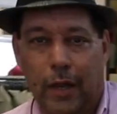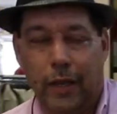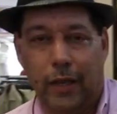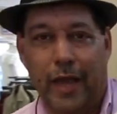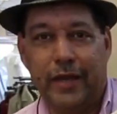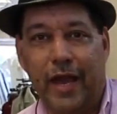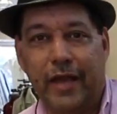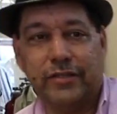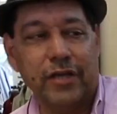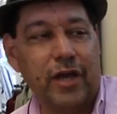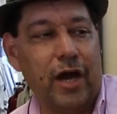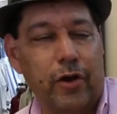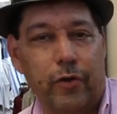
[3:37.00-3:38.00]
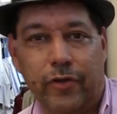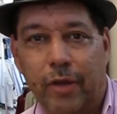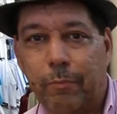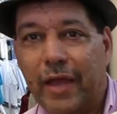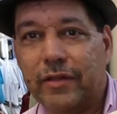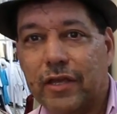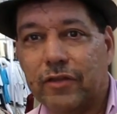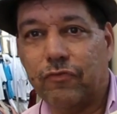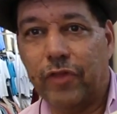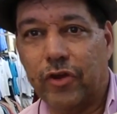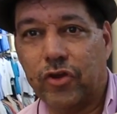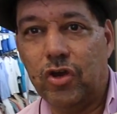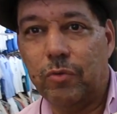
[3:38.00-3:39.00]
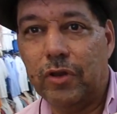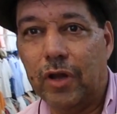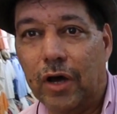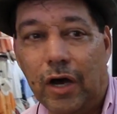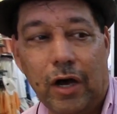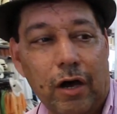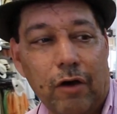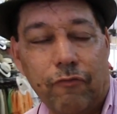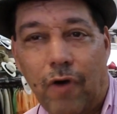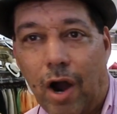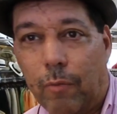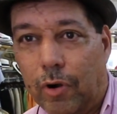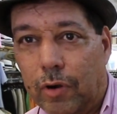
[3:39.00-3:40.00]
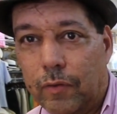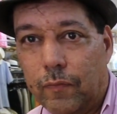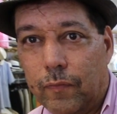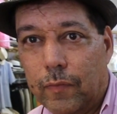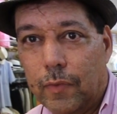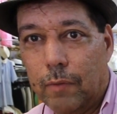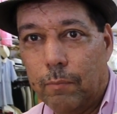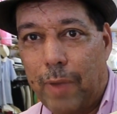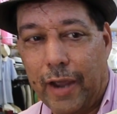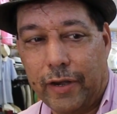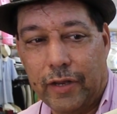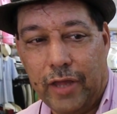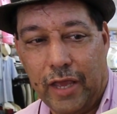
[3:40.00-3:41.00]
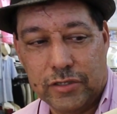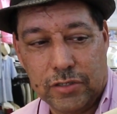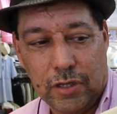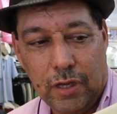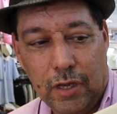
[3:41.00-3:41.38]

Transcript: Late eighteen hundred, they made this for the Cuban uh, farmer back in the days.